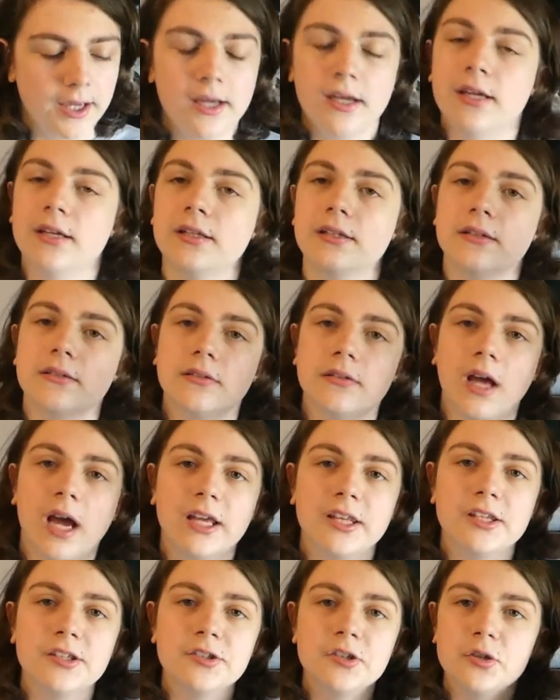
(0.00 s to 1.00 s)
I
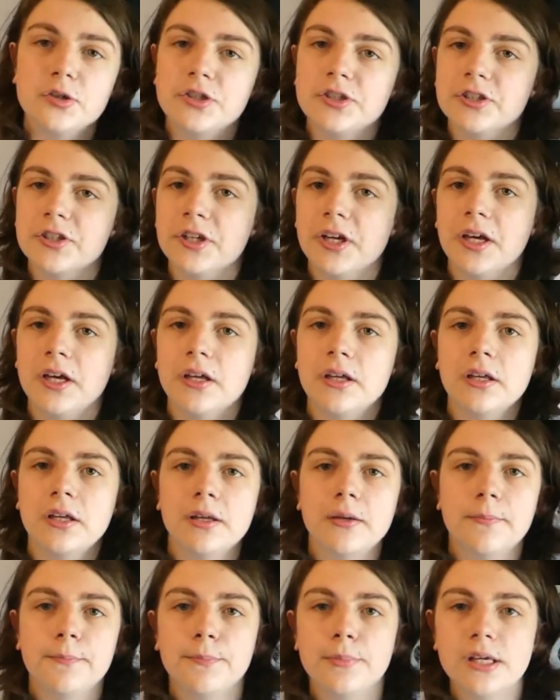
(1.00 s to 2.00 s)
think they're just gonna
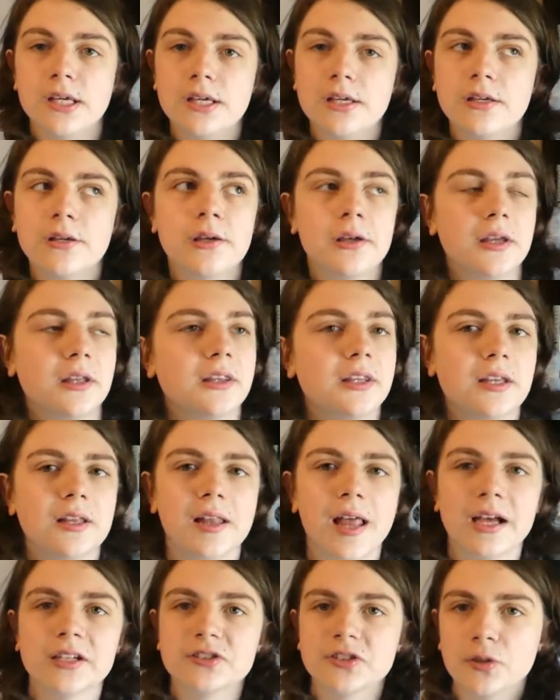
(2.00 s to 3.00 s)
be in the
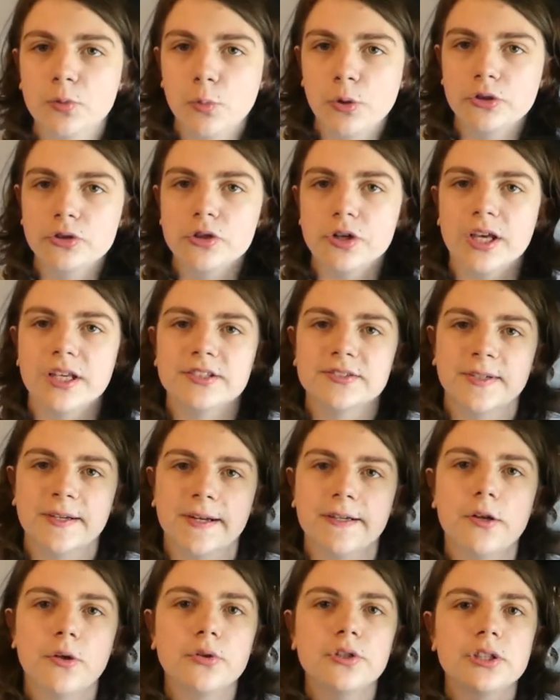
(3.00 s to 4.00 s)
Alaskan wilderness, and
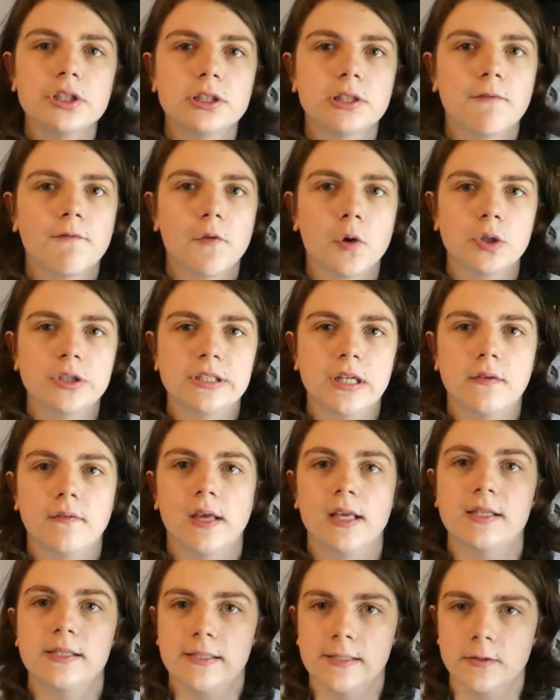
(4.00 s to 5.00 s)
I know this is the first of
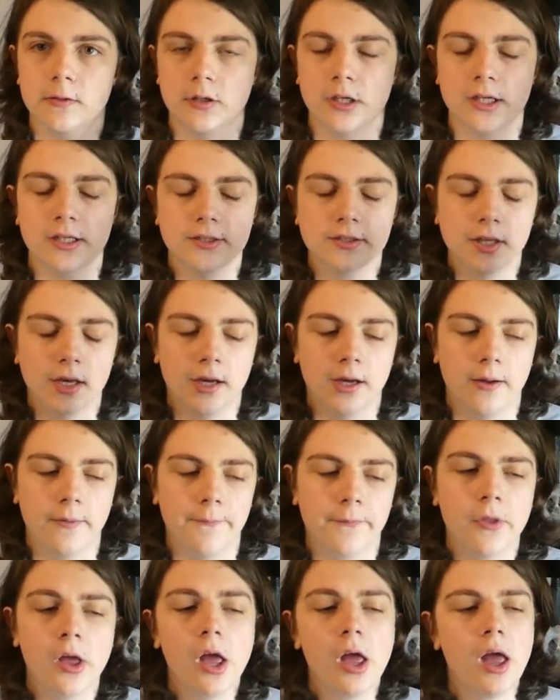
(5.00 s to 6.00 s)
a series,
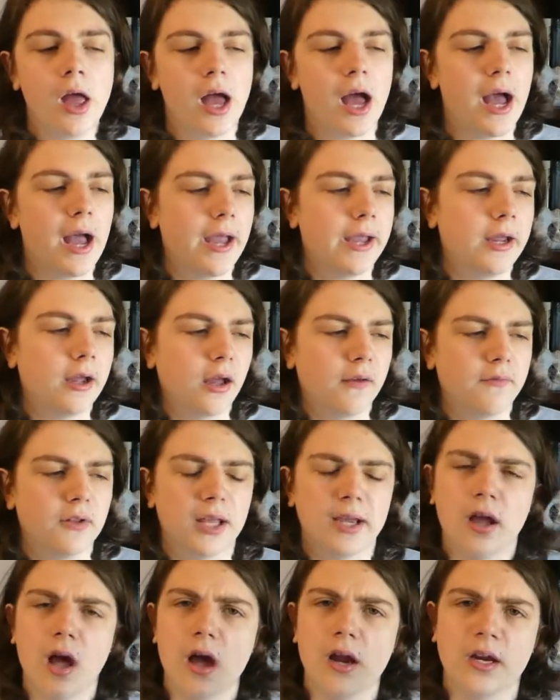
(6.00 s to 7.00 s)
of,
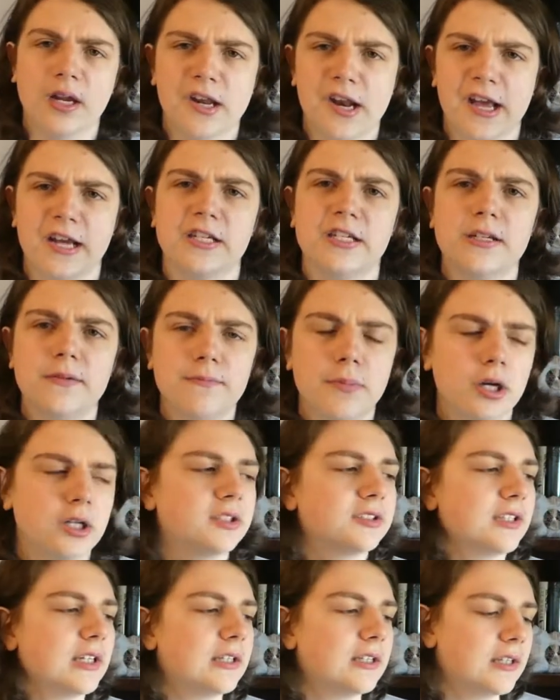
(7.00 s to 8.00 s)
like, unconnected
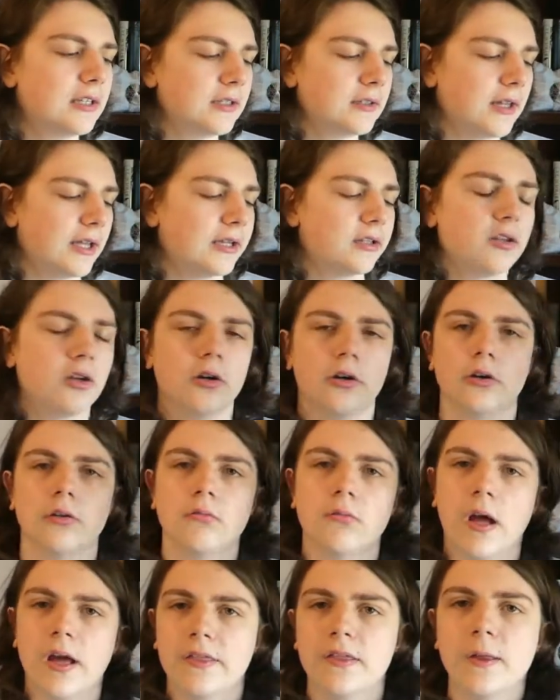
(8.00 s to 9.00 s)
books, I think. Like, they're
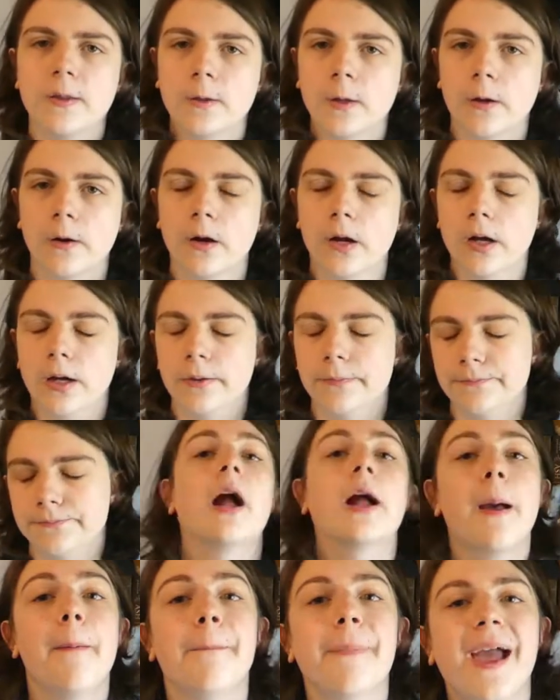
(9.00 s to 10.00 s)

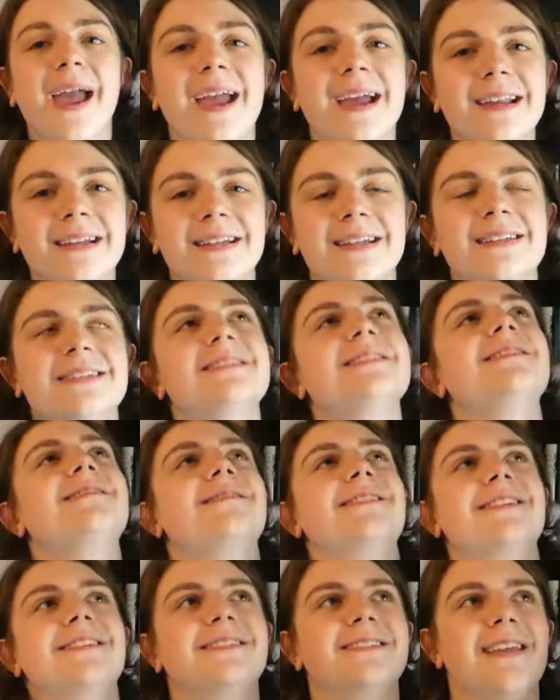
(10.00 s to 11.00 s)
companion
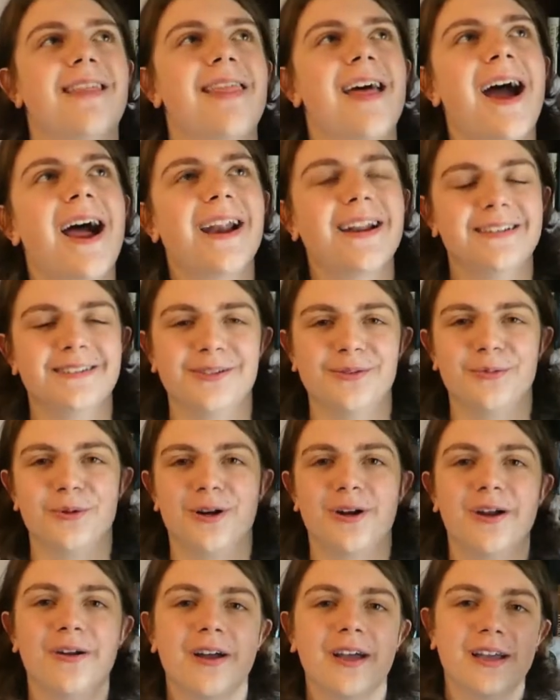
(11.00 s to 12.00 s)
series. That is the
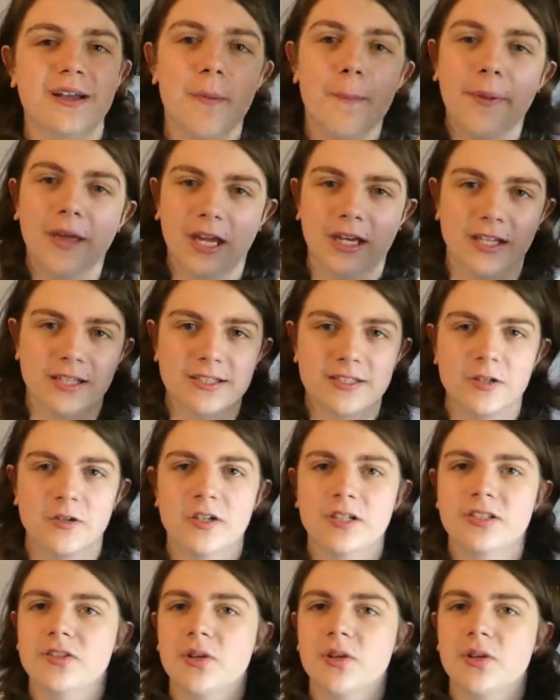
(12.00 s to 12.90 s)
word. Okay, companion series.